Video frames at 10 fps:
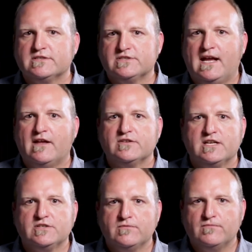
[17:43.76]
this challenge
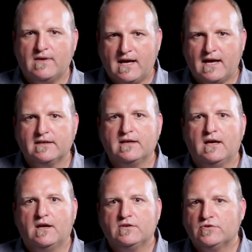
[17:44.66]
is you find
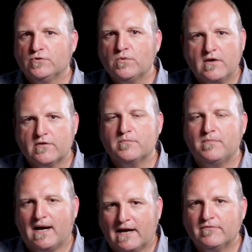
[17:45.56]
2 other
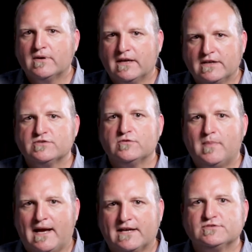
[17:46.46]
bivocational
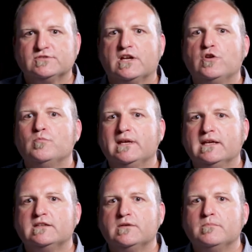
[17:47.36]
pastors and you
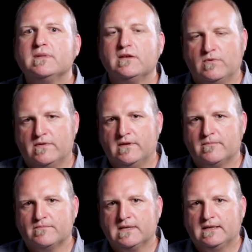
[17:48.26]
begin to meet with
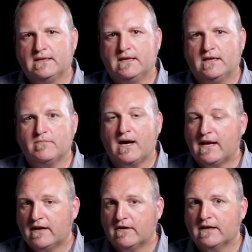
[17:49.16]
them. In my
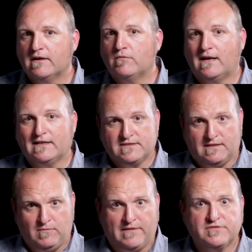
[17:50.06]
area, where I
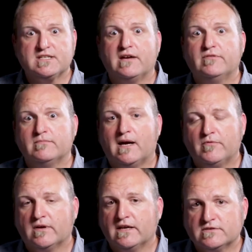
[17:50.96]
said we have 7
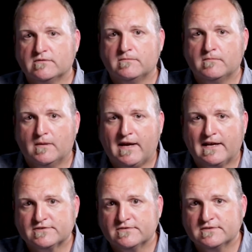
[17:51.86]
bivocational
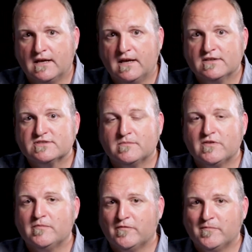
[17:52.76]
pastors, some of
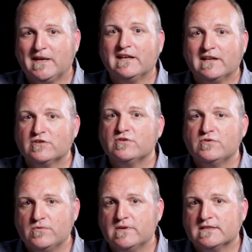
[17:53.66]
them are beginning to
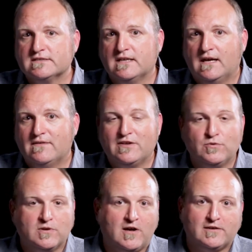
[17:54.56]
do this. They
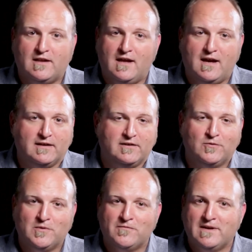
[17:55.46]
do it online,
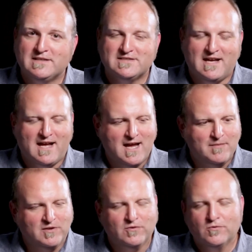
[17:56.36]
with FaceTime
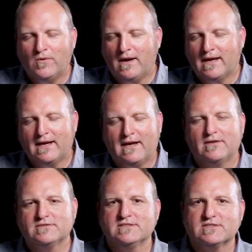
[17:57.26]
and Google
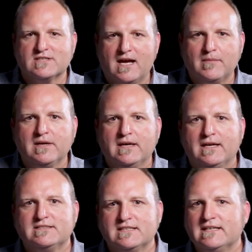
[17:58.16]
Hangouts and Skype.
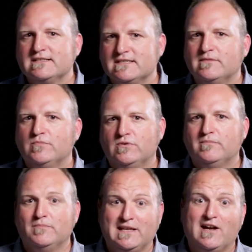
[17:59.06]
It's easy to
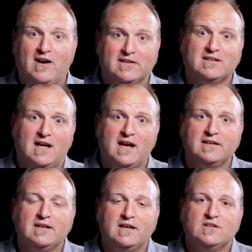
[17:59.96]
meet online.
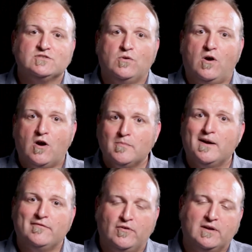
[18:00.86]
So our
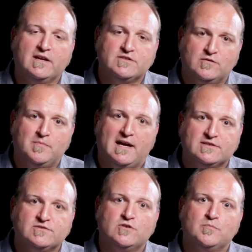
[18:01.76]
bivocational
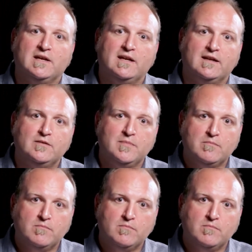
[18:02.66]
pastors are beginning to meet